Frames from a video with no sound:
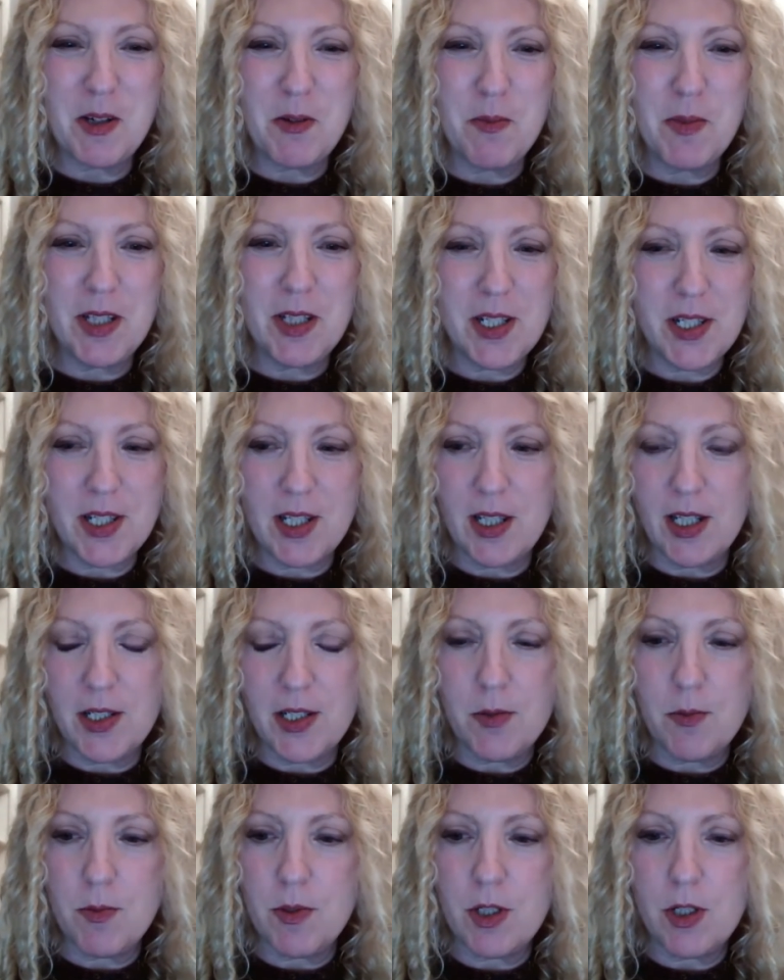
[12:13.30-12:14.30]
These
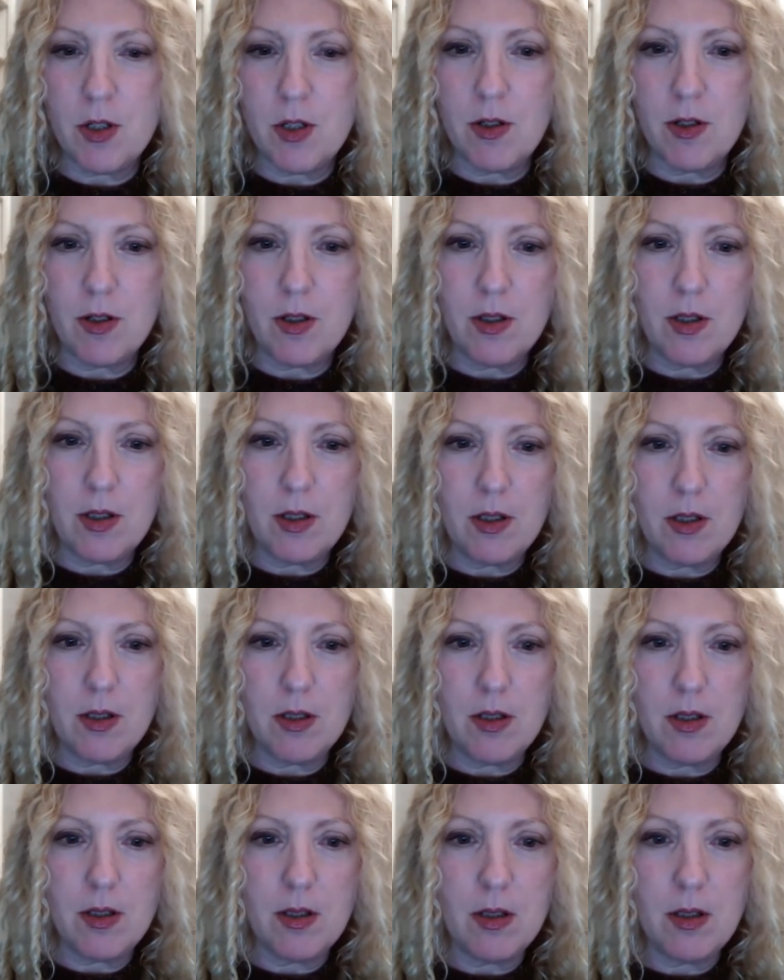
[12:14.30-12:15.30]
conversations are
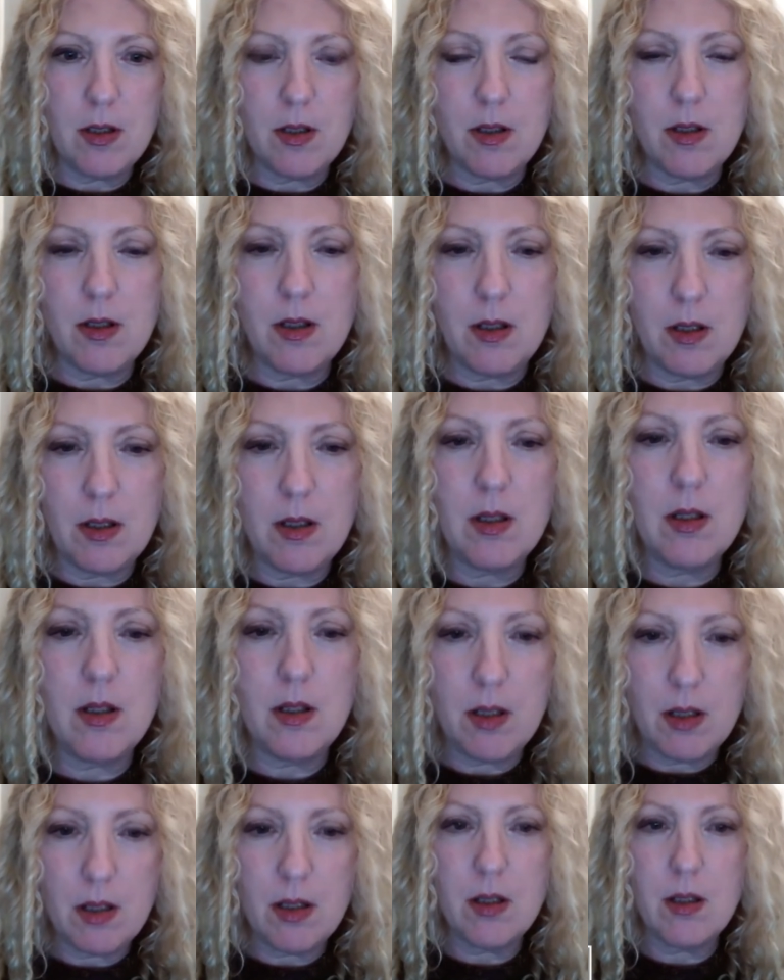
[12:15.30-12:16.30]
really
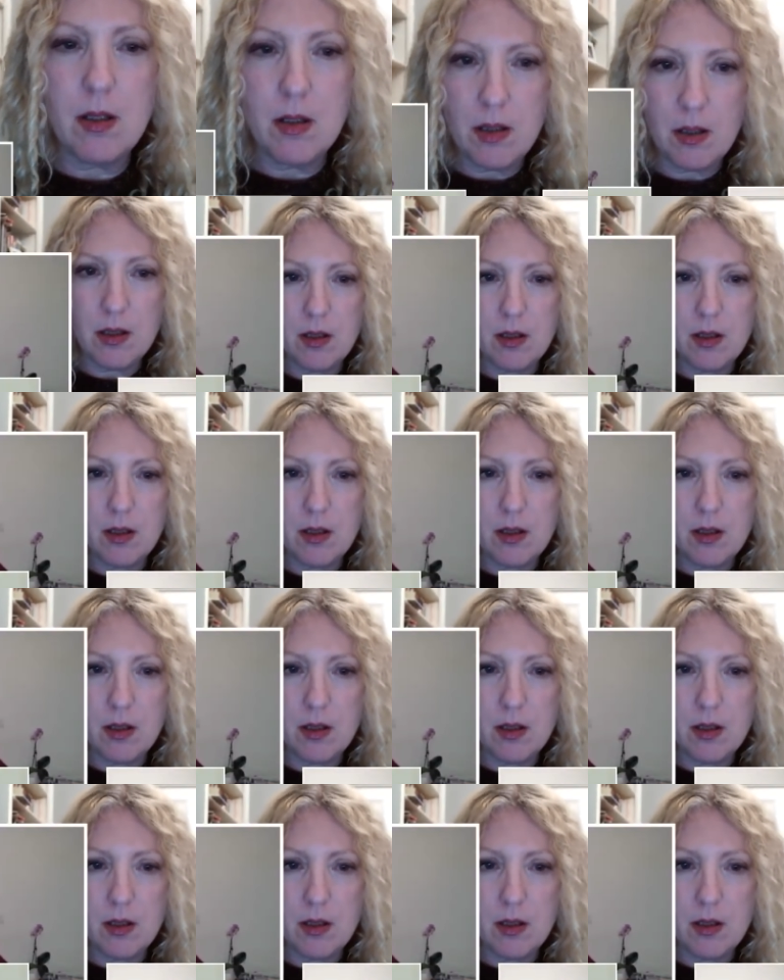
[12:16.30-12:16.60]
challenging, and